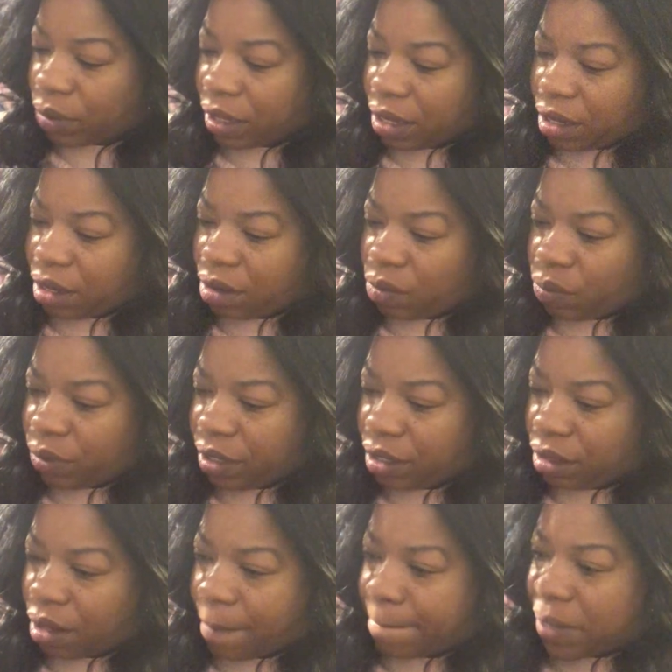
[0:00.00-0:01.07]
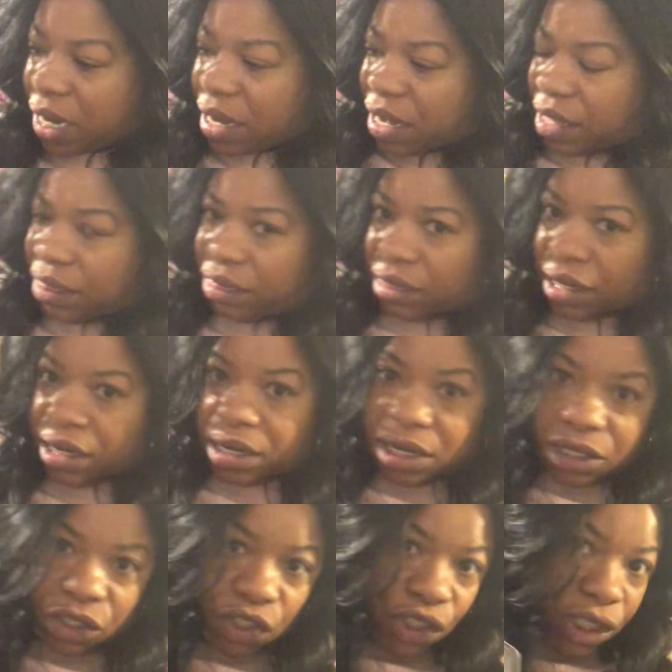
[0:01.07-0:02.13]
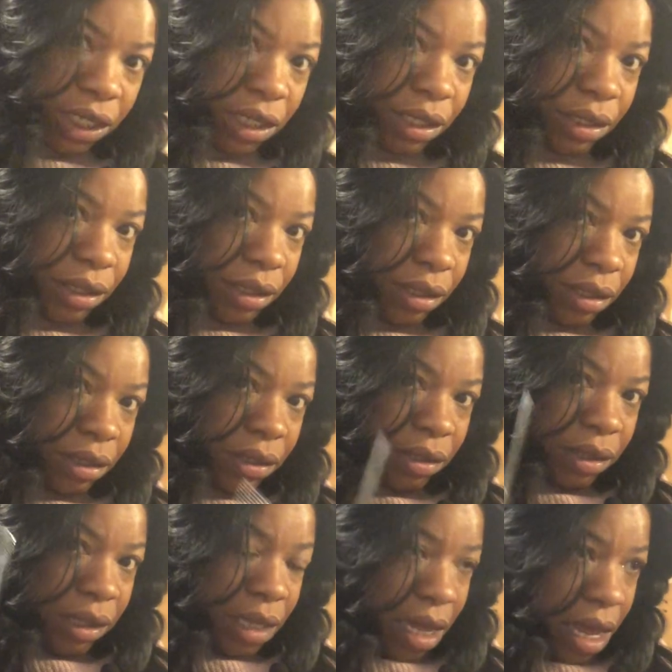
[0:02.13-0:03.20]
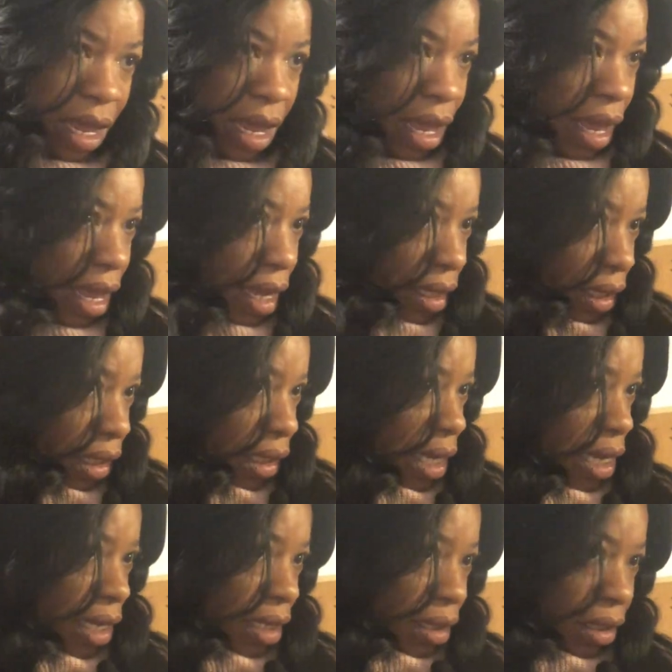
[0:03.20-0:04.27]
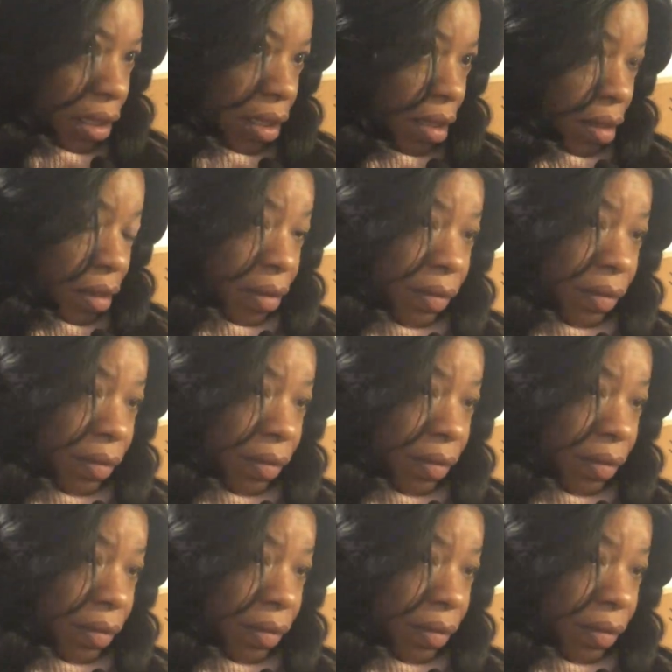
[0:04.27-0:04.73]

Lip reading: in with my thinning shears, and since